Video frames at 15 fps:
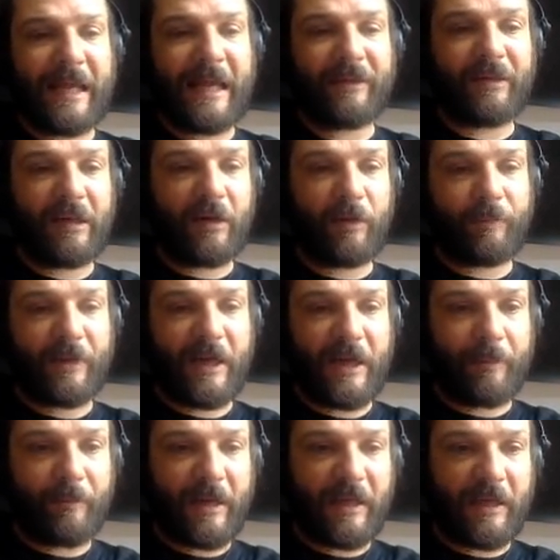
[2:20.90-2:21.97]
ahead a little bit
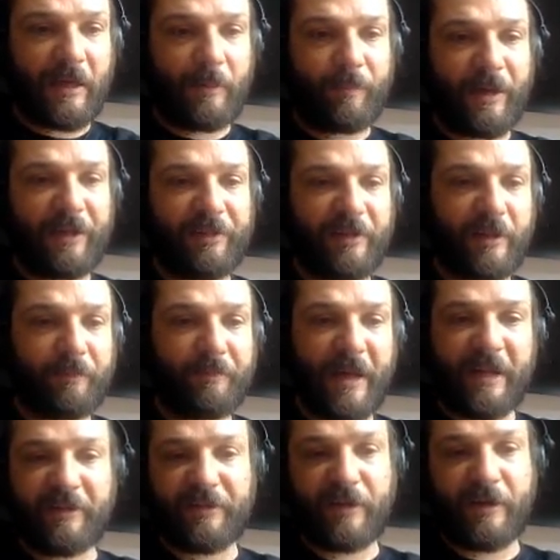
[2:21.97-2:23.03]
and making a basic
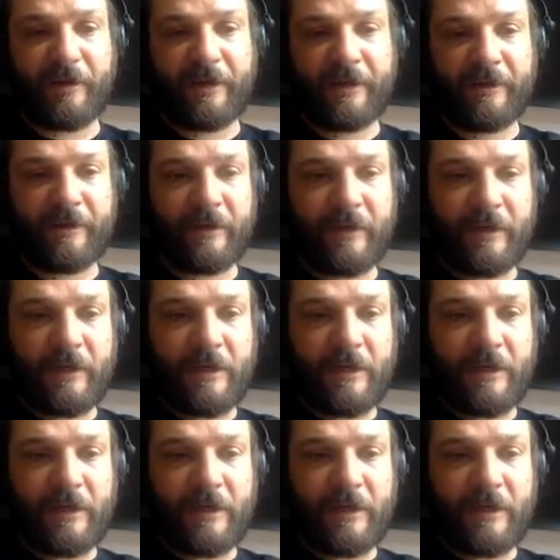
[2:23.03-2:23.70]
bass line